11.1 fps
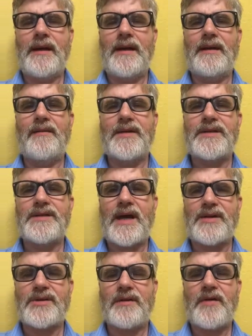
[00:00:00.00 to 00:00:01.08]
end of a
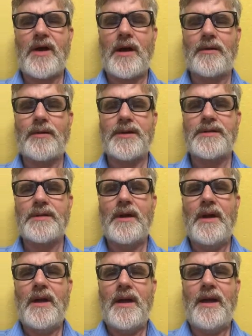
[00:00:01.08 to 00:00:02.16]
session of Congress.
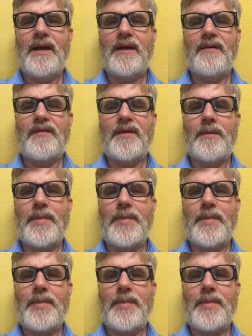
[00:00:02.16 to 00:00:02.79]
And if the